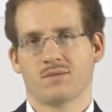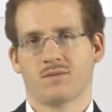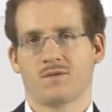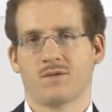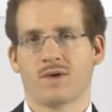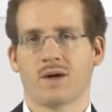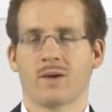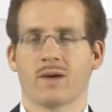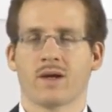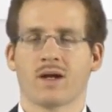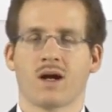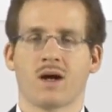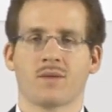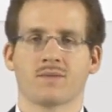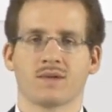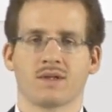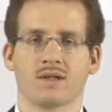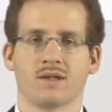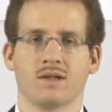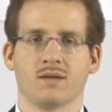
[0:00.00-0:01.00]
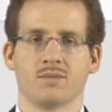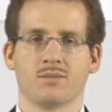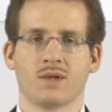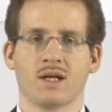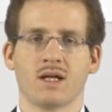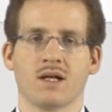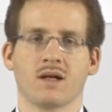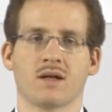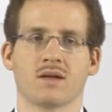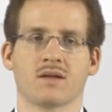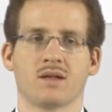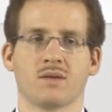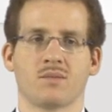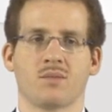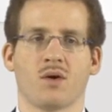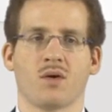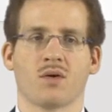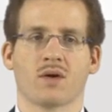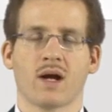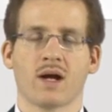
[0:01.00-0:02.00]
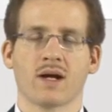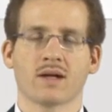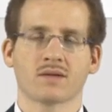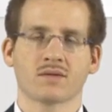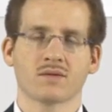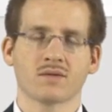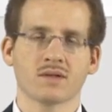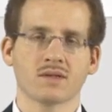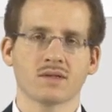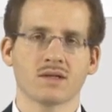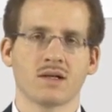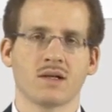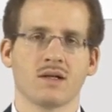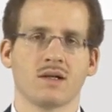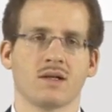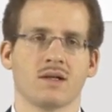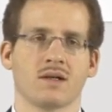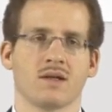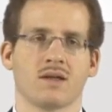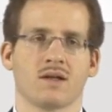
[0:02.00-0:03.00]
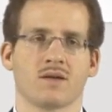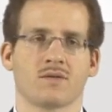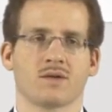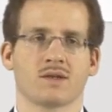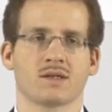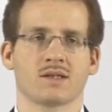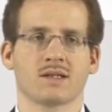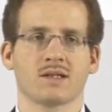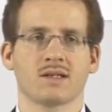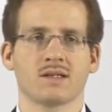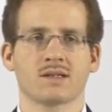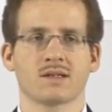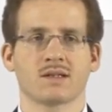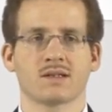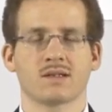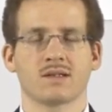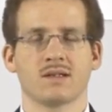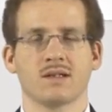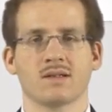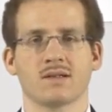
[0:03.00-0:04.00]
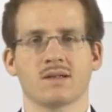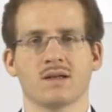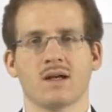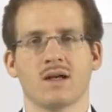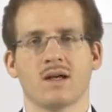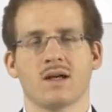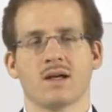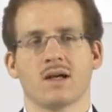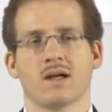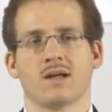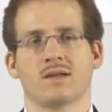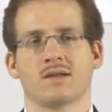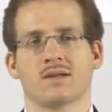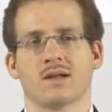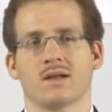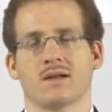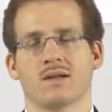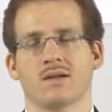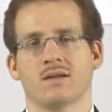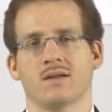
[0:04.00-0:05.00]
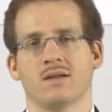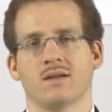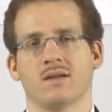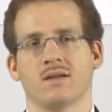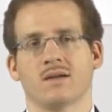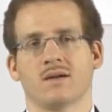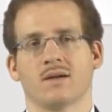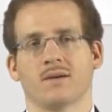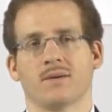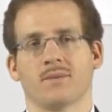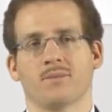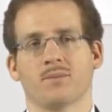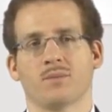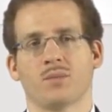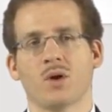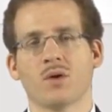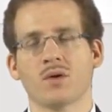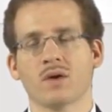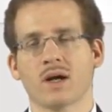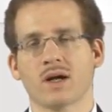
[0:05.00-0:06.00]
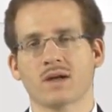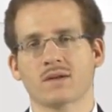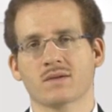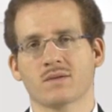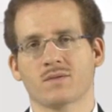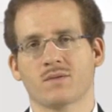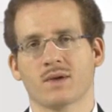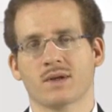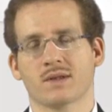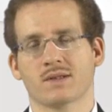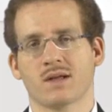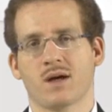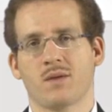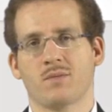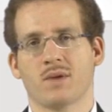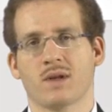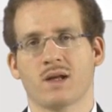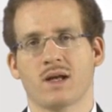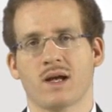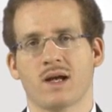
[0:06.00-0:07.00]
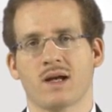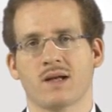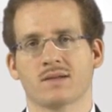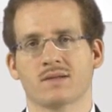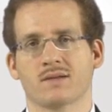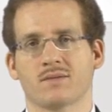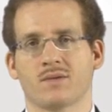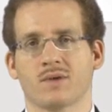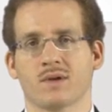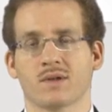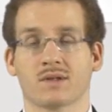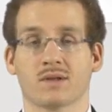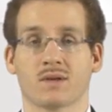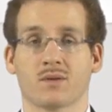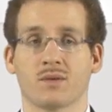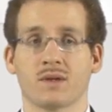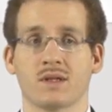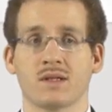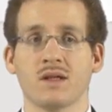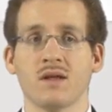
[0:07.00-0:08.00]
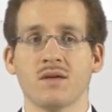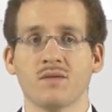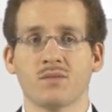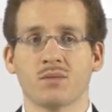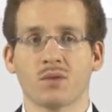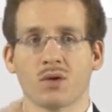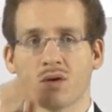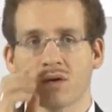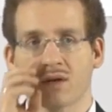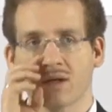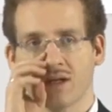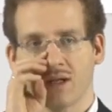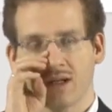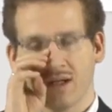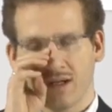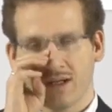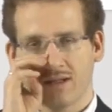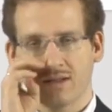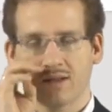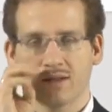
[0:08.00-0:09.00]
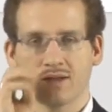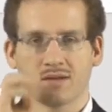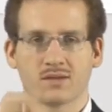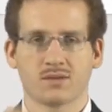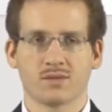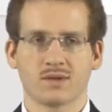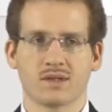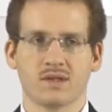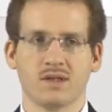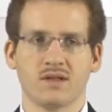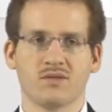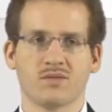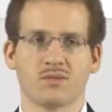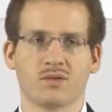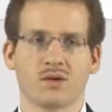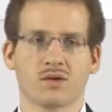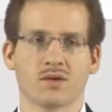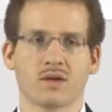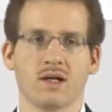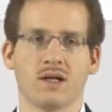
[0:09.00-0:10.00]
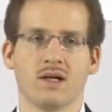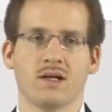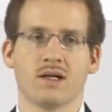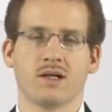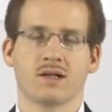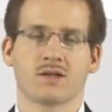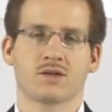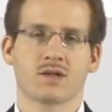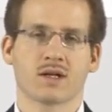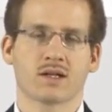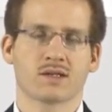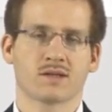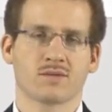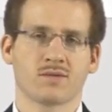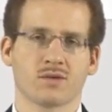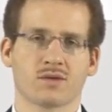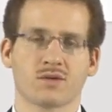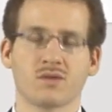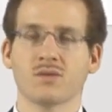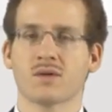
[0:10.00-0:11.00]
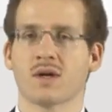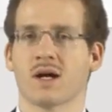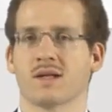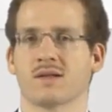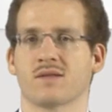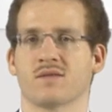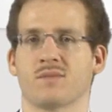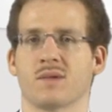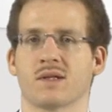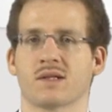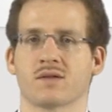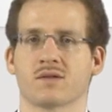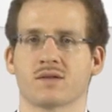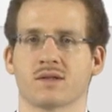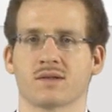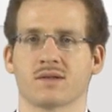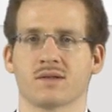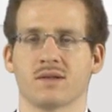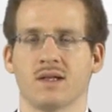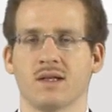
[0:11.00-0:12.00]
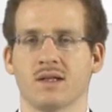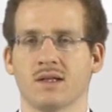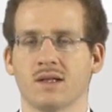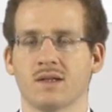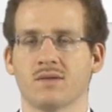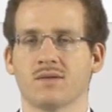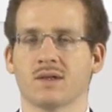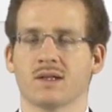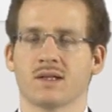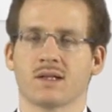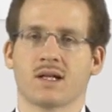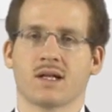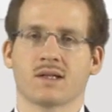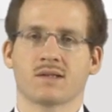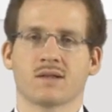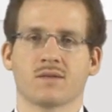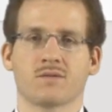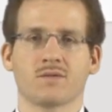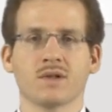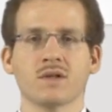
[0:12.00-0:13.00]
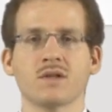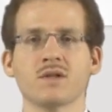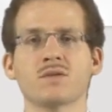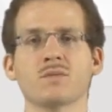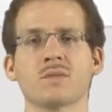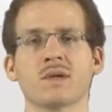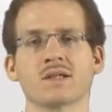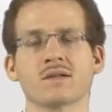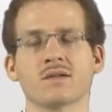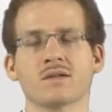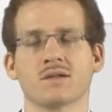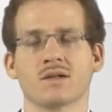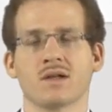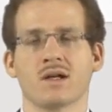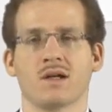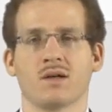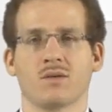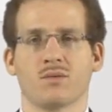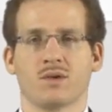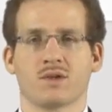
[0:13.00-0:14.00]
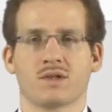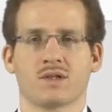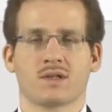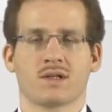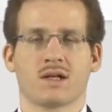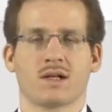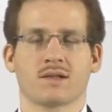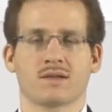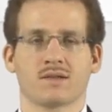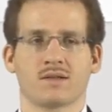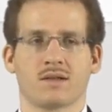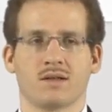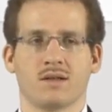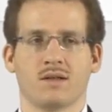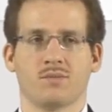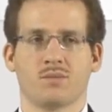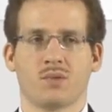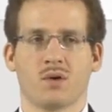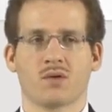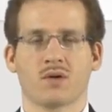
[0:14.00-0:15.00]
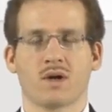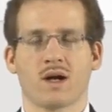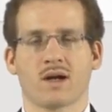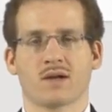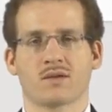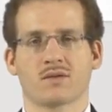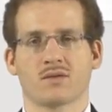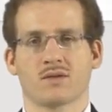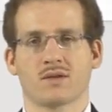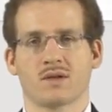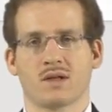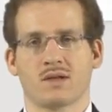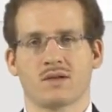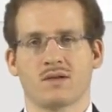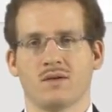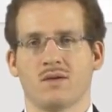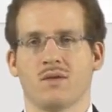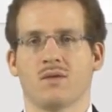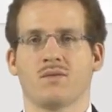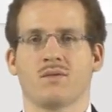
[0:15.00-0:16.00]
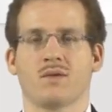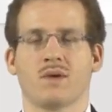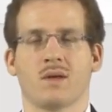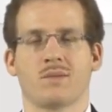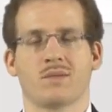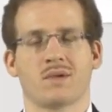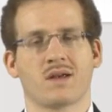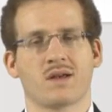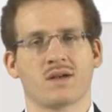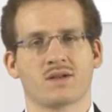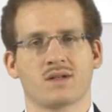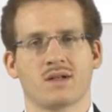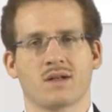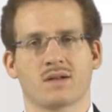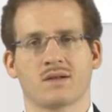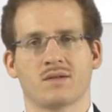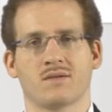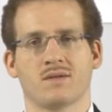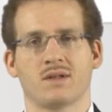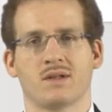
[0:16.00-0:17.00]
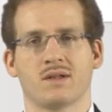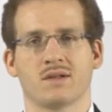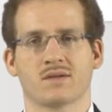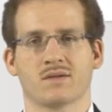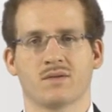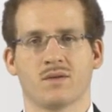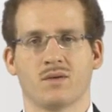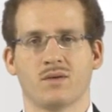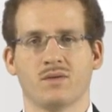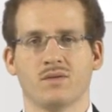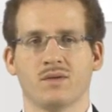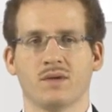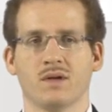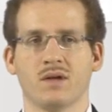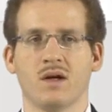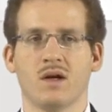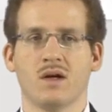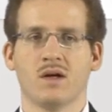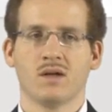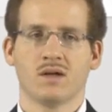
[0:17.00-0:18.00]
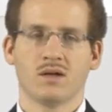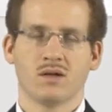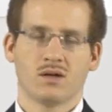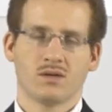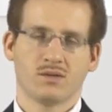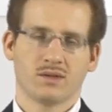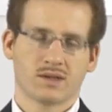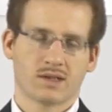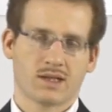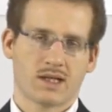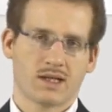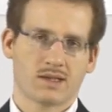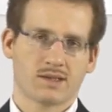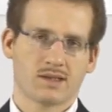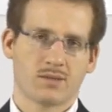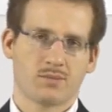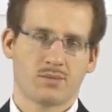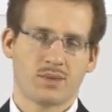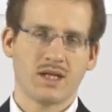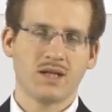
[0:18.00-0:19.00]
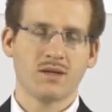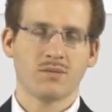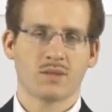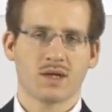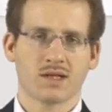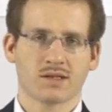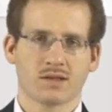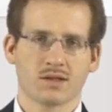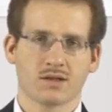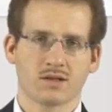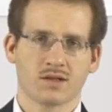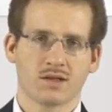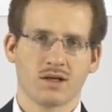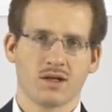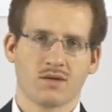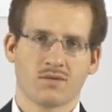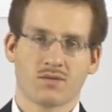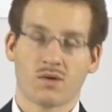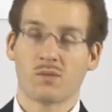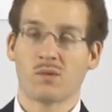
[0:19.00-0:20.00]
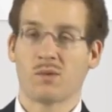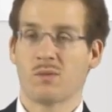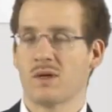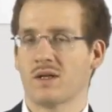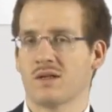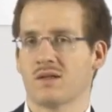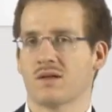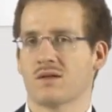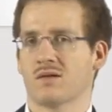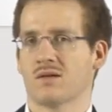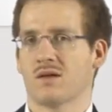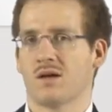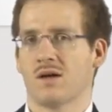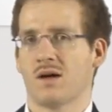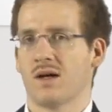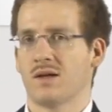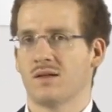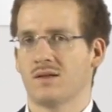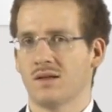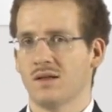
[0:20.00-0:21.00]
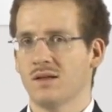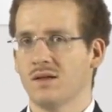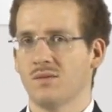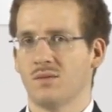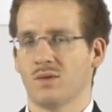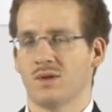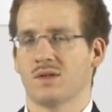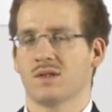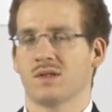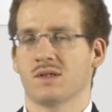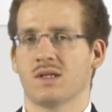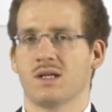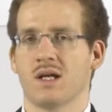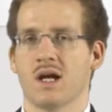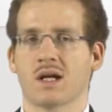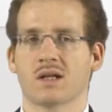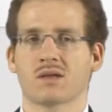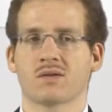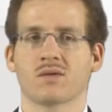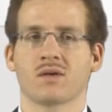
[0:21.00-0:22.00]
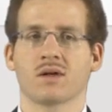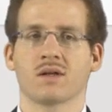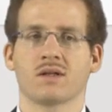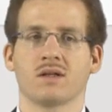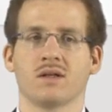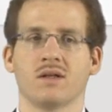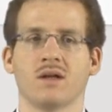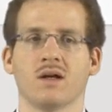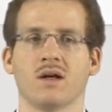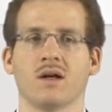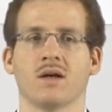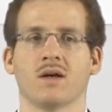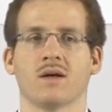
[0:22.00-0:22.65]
firing up the ping and the pong actors in their first instances. And then the pong actor, for example, has first a receive block, and in this receive block it checks for two kinds of messages. Either it gets a finish message, which tells the pong actor that the overall application activity is now over, or it gets a ping message from a particular ID, which is the actor ID,